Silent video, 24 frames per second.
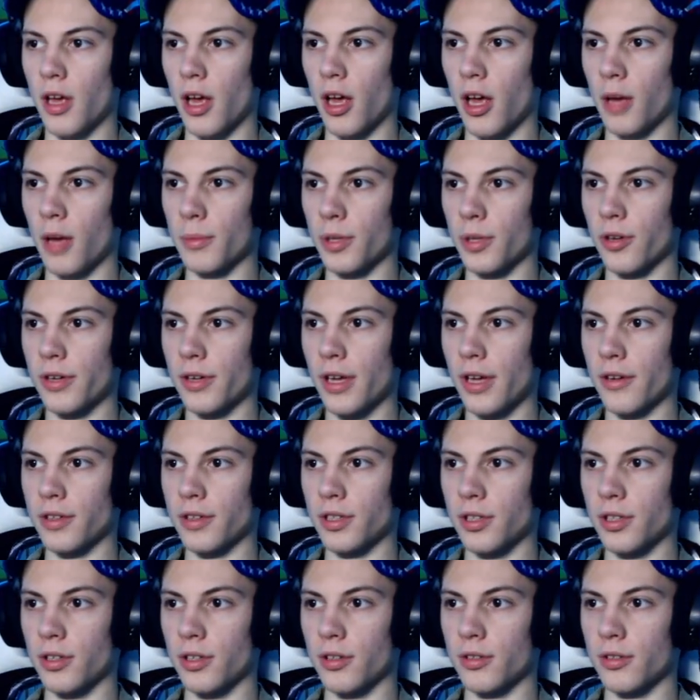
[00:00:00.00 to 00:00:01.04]
Go down
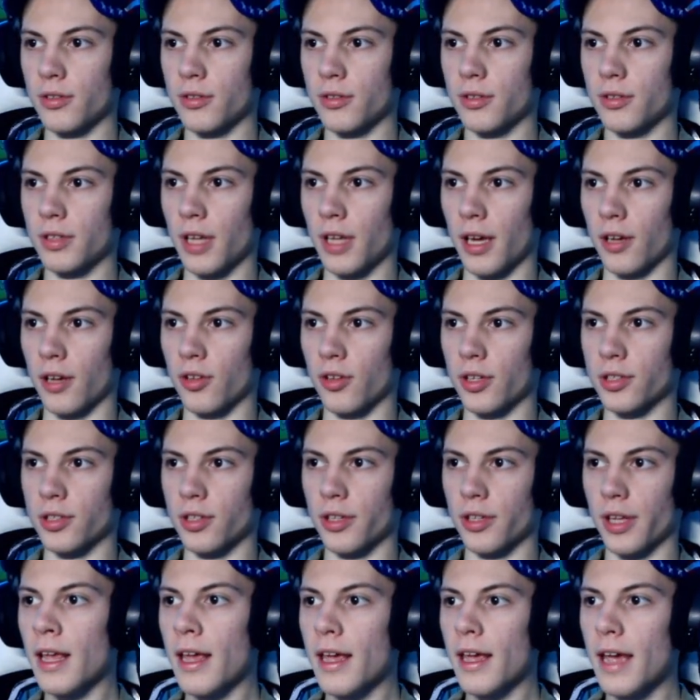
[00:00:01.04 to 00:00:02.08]
here, yeah, collect all
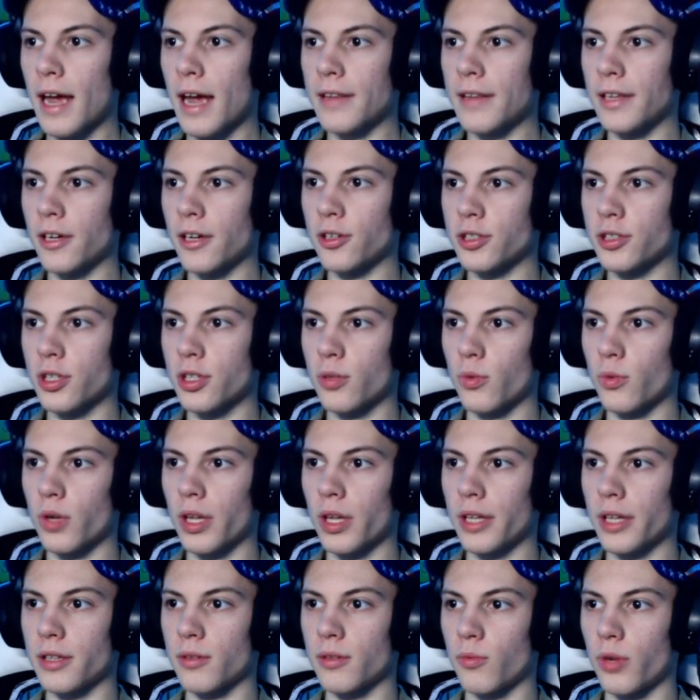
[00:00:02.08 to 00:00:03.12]
that, and then you're just gonna
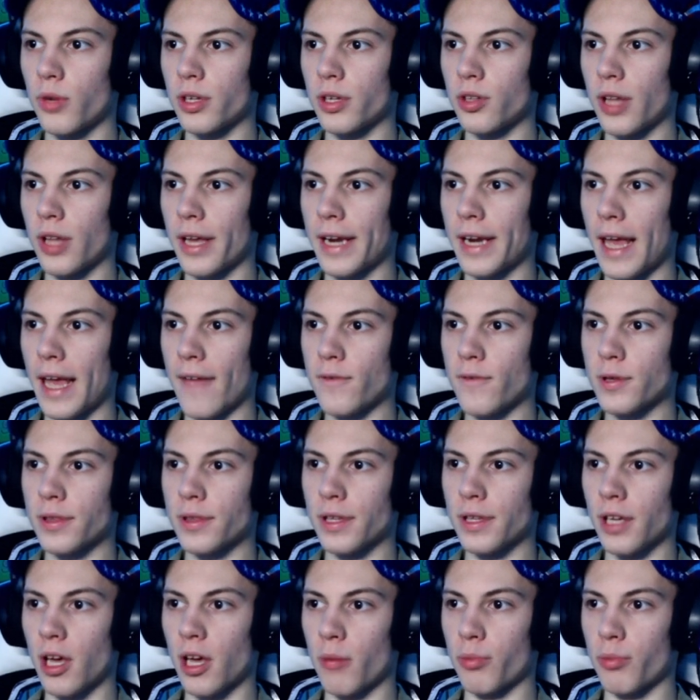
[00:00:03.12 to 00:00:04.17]
want to line
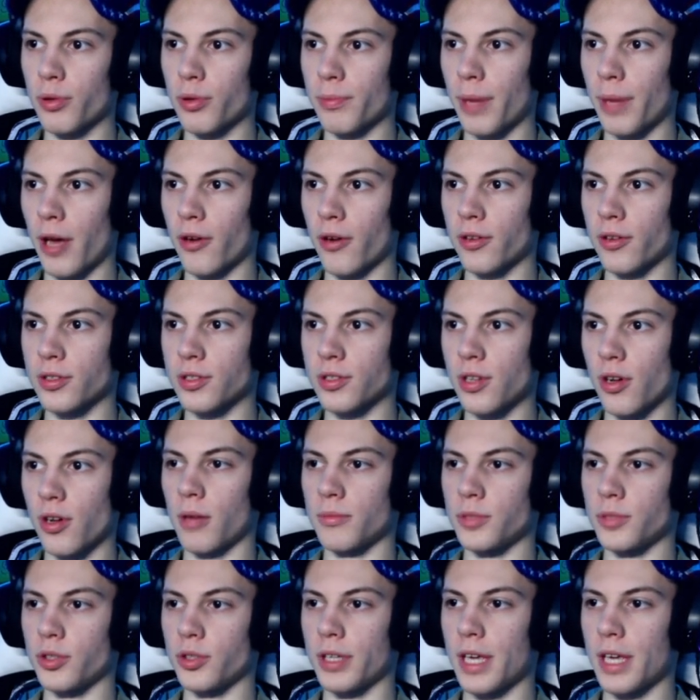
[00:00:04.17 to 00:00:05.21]
everything up with powdered snow.
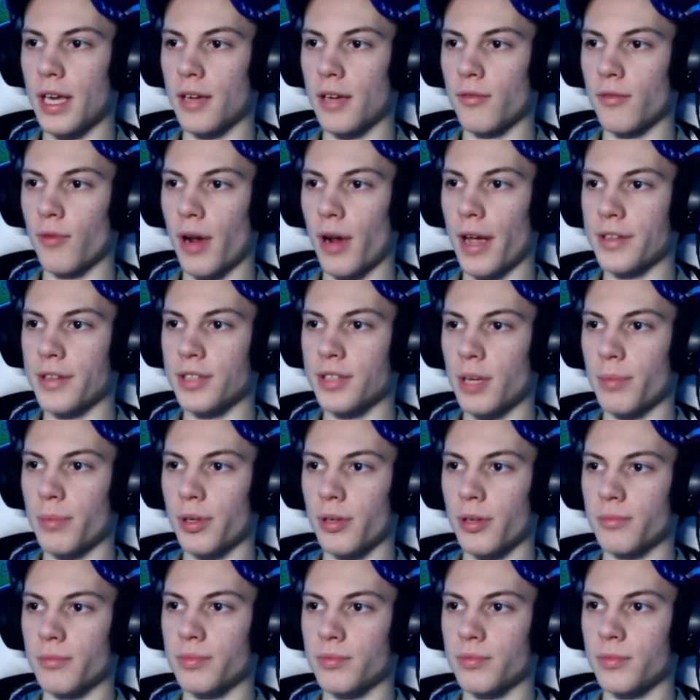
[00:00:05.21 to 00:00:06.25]
You can't rise up
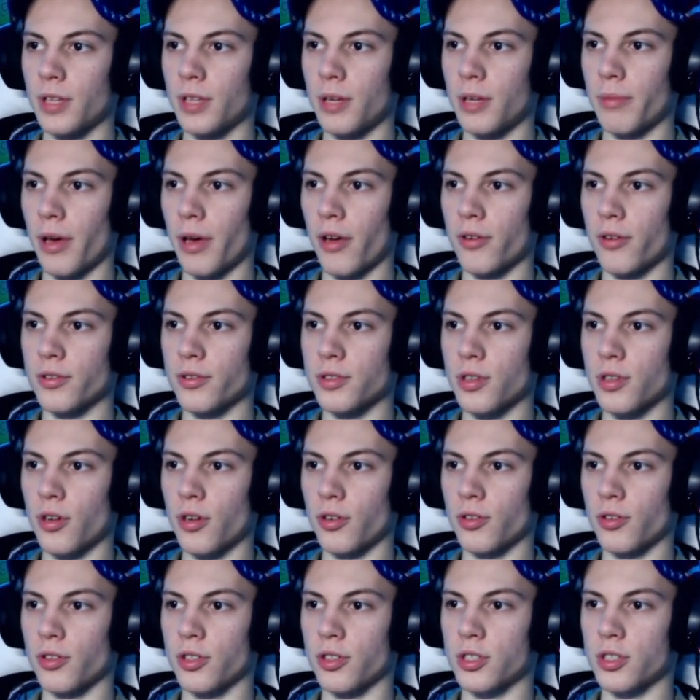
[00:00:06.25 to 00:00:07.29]
in powdered snow.
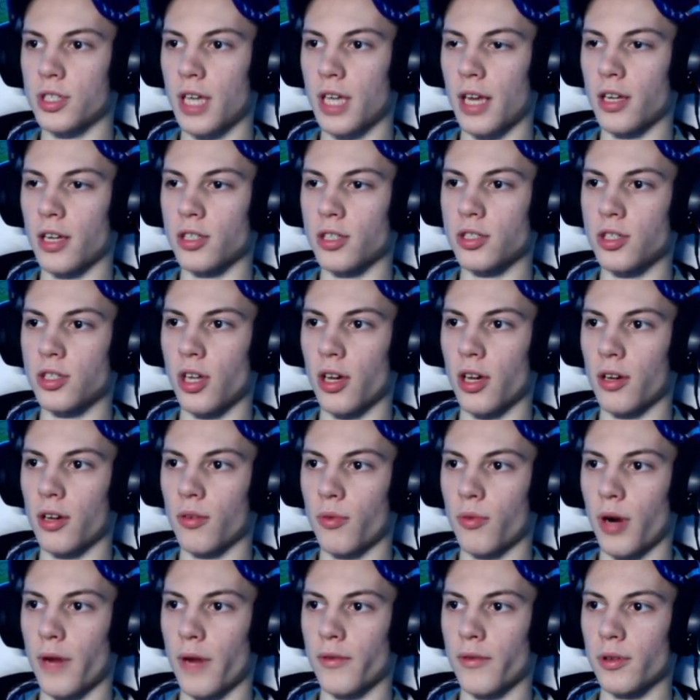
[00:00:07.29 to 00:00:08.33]
You're just kind of stuck
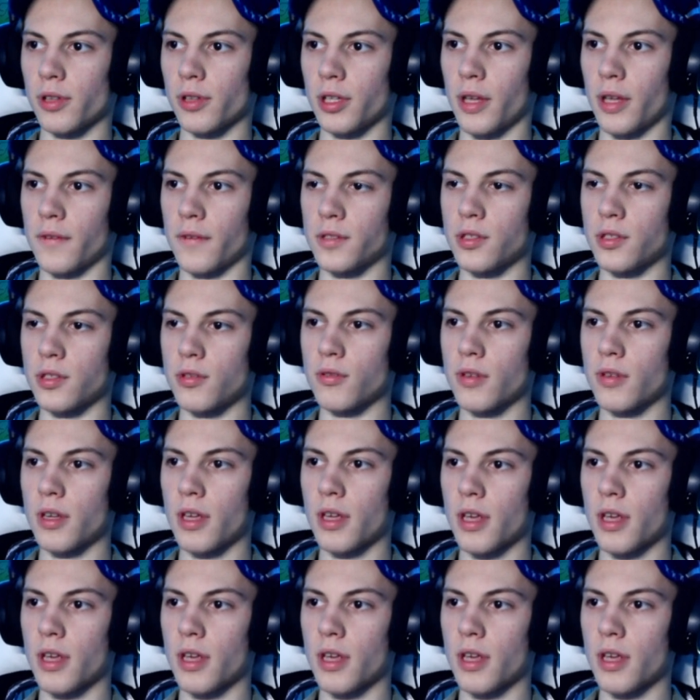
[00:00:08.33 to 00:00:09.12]
wherever it leaves you.